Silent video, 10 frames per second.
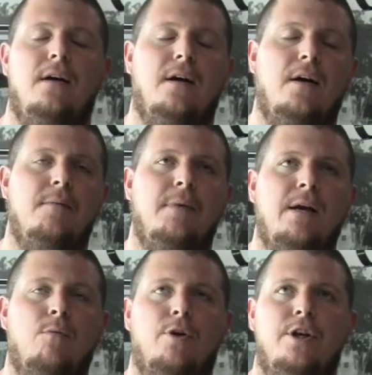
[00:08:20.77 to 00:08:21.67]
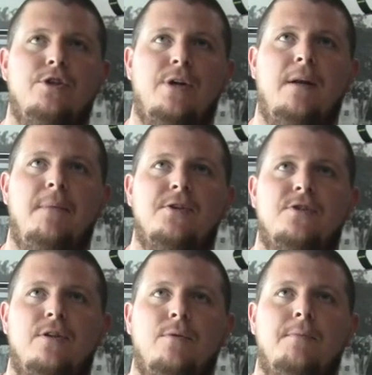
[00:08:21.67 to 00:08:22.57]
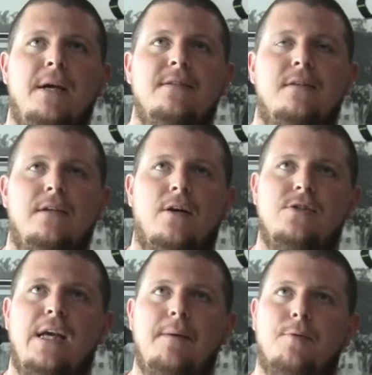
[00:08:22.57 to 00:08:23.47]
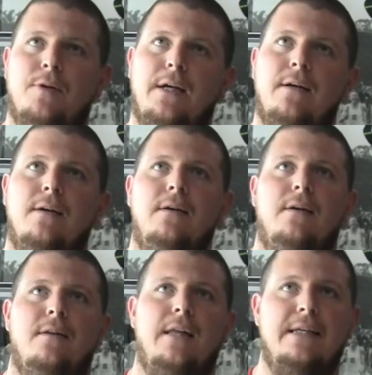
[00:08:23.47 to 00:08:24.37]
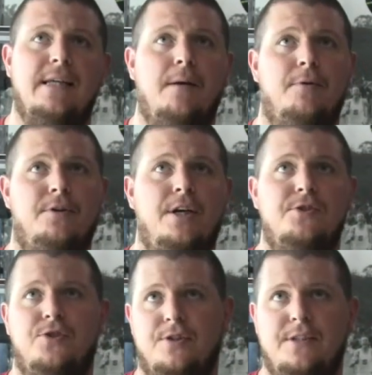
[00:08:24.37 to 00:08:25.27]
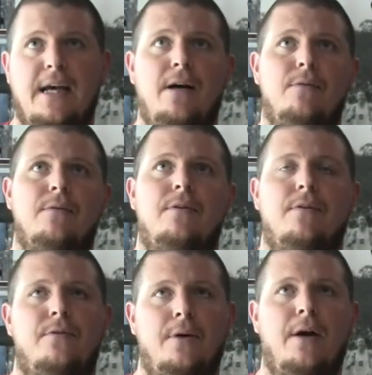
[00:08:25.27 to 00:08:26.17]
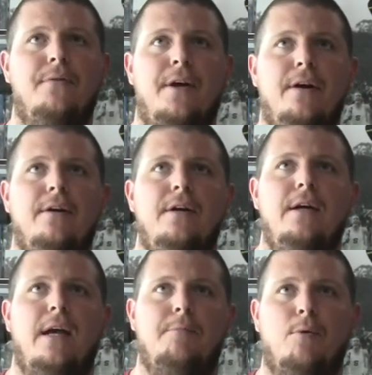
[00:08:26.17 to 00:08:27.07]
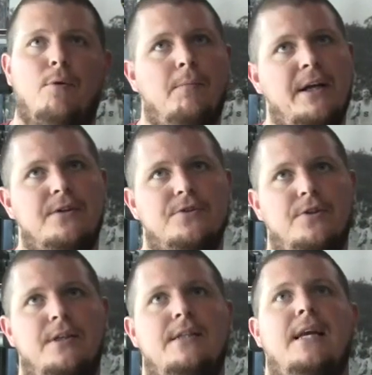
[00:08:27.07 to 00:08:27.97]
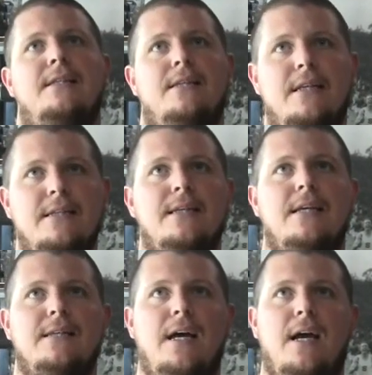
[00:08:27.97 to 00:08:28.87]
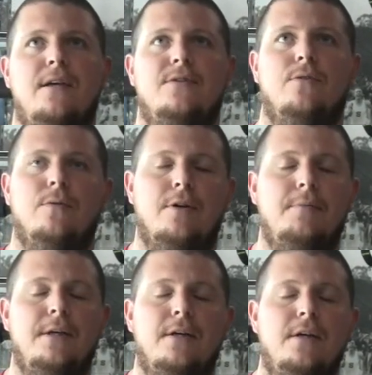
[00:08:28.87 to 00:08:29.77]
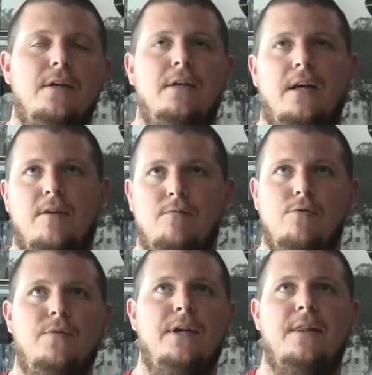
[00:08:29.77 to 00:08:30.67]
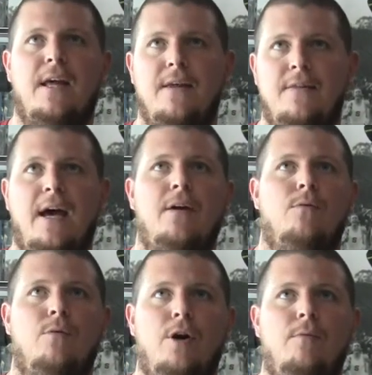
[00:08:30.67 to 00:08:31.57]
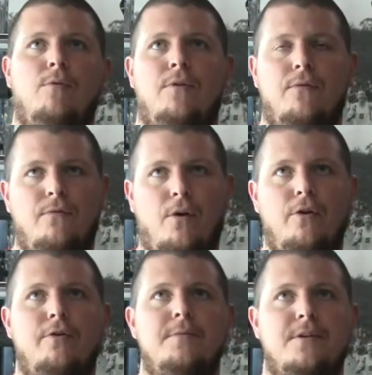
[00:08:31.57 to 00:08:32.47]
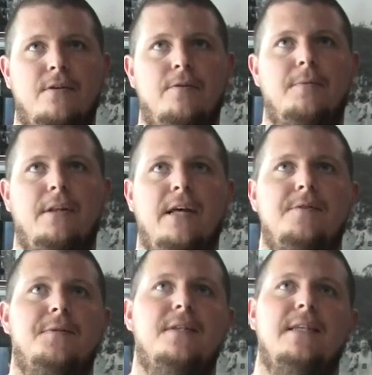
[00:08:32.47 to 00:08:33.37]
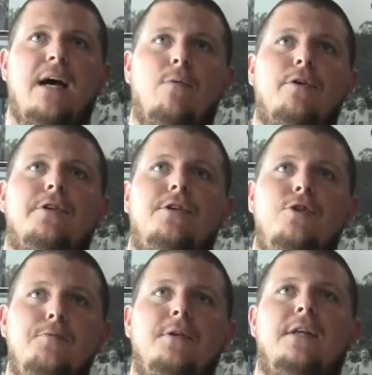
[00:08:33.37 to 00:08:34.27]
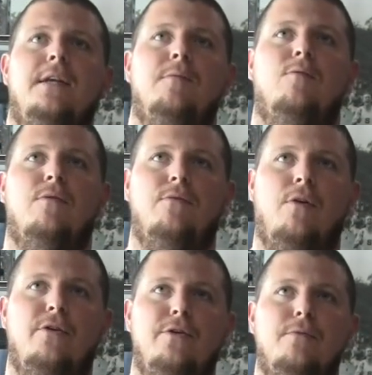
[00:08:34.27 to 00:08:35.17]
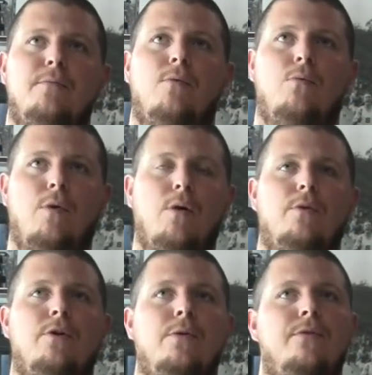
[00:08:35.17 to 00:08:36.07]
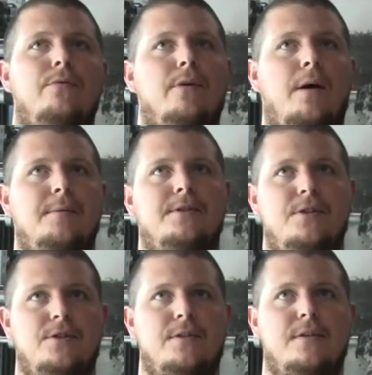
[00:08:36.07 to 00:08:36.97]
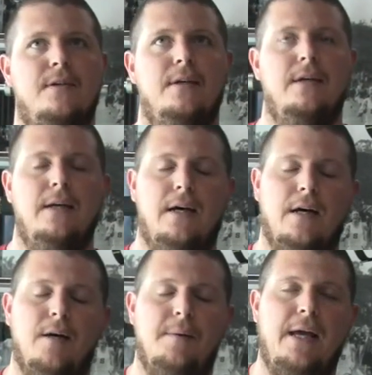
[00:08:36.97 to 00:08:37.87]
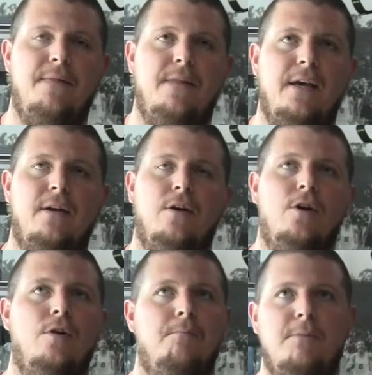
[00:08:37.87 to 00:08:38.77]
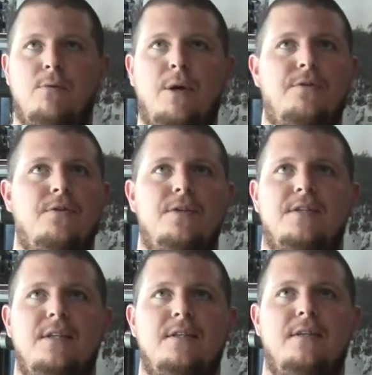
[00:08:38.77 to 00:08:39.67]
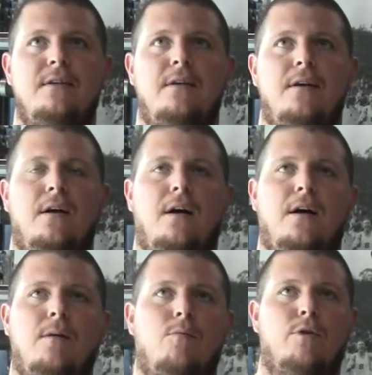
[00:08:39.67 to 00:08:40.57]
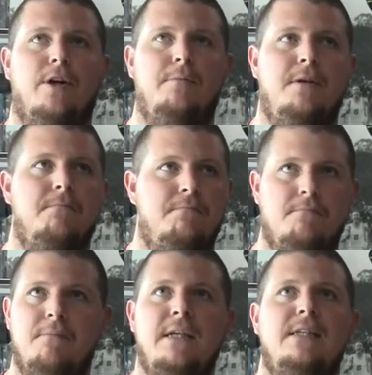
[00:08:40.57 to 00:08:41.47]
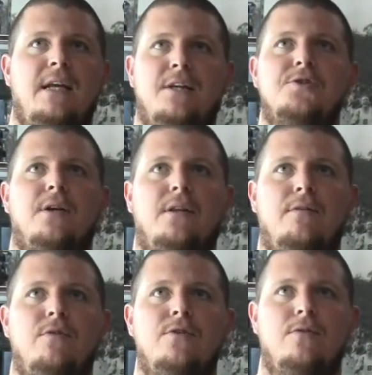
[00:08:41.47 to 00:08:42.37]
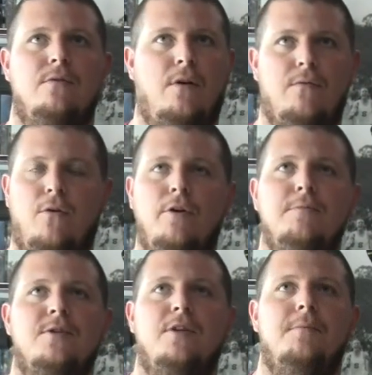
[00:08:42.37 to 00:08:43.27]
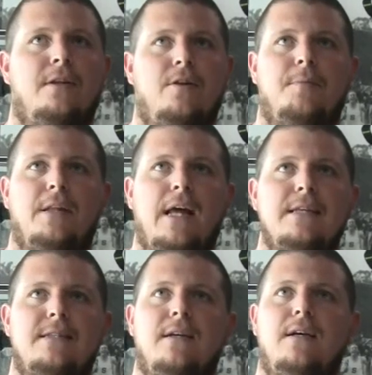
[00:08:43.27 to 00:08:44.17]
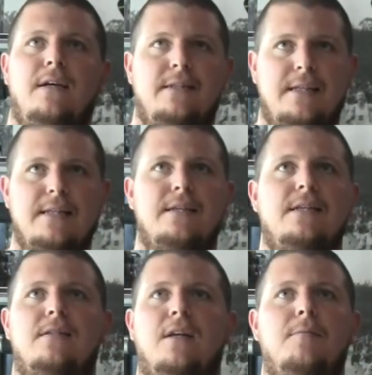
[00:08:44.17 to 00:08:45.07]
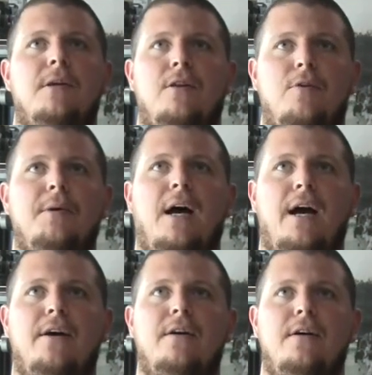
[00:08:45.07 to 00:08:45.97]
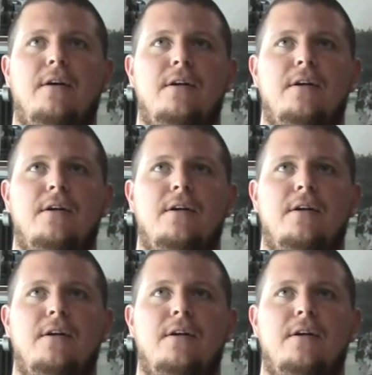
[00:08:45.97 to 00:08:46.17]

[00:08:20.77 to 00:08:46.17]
And we're going to try to make sure that we basically are tapering that time under tension down throughout there, but we're making sure intensity stays high. So we're going to be kind of moving in that realm where the volume is a little bit less because now we're accumulating more volume while we're going through competitions. And then midway through the season, we're going to be maintaining strength levels. Our volume is going to be a little bit less. Intensity is going to be a little bit higher.